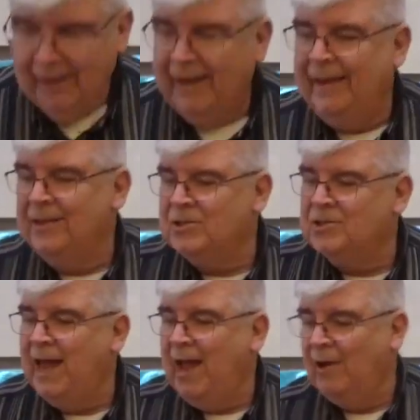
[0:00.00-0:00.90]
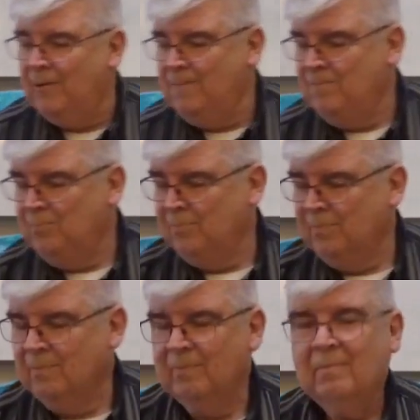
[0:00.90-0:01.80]
he's now
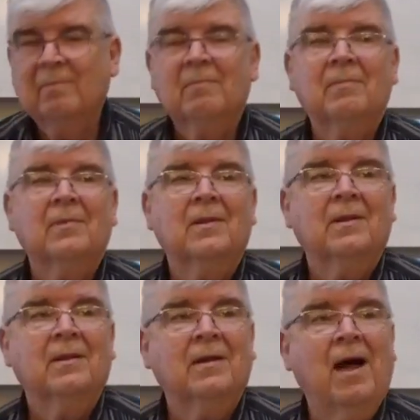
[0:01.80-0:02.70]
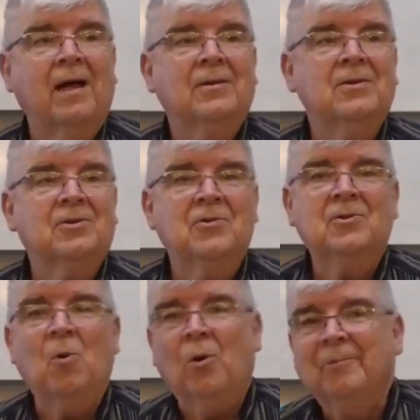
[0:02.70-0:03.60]
gotten to the
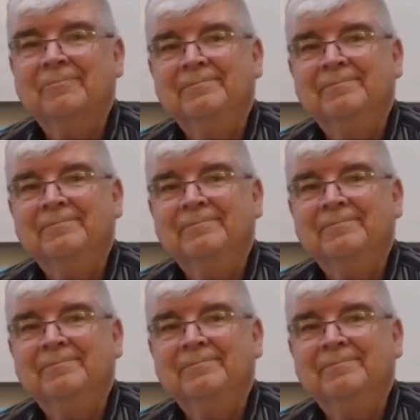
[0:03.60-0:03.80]
door.